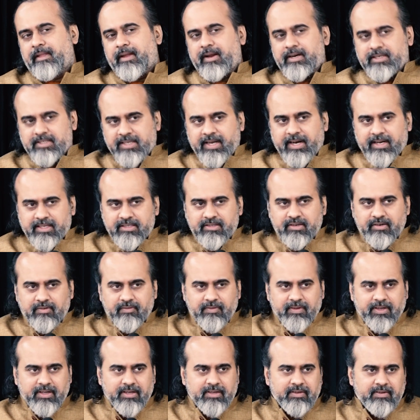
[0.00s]
It's
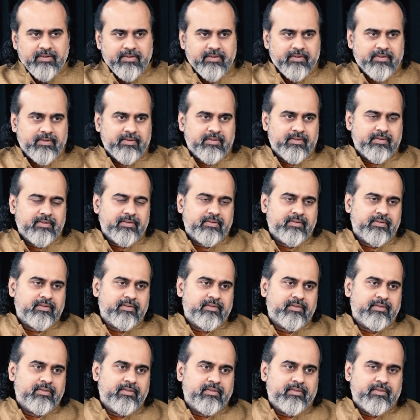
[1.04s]
catastrophic.
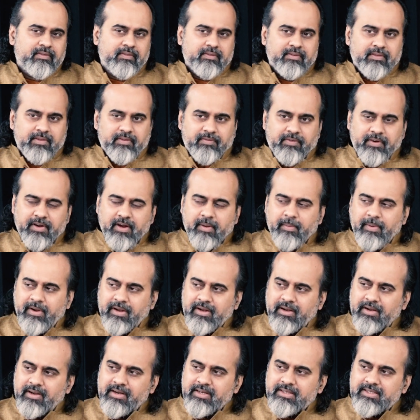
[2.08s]
The
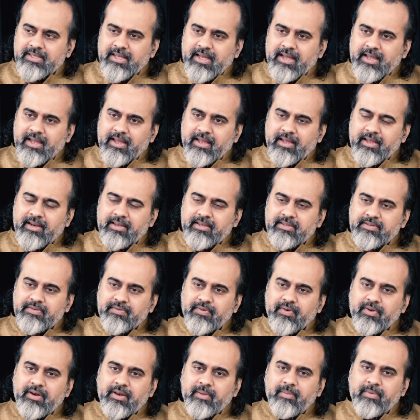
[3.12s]
fundamental desire is
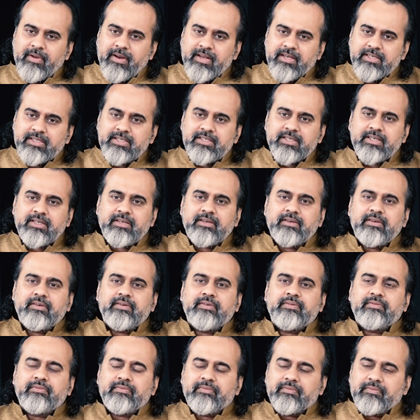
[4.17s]
for
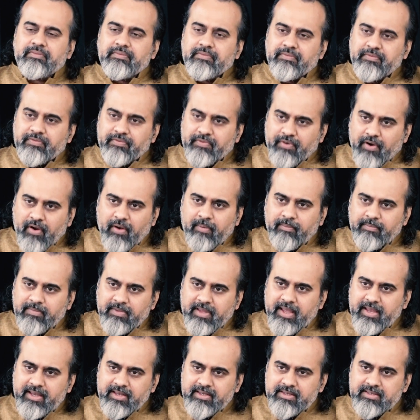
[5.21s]
liberation from
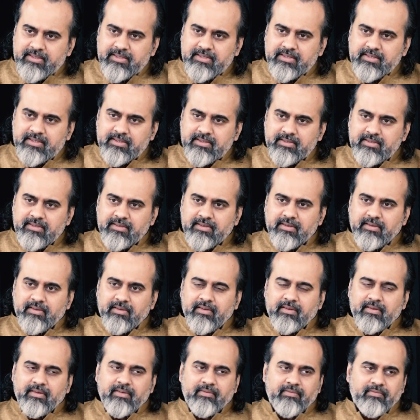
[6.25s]
things,
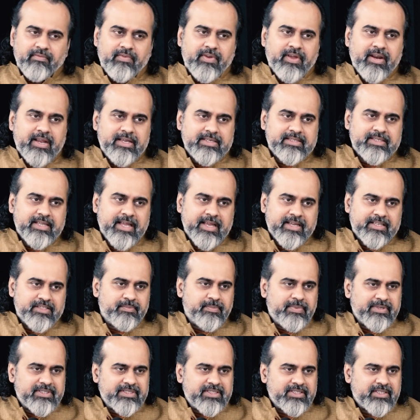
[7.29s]
whereas the
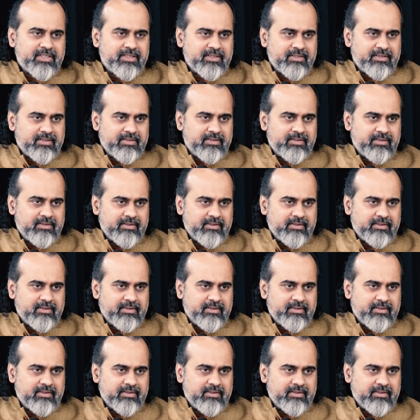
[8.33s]
expression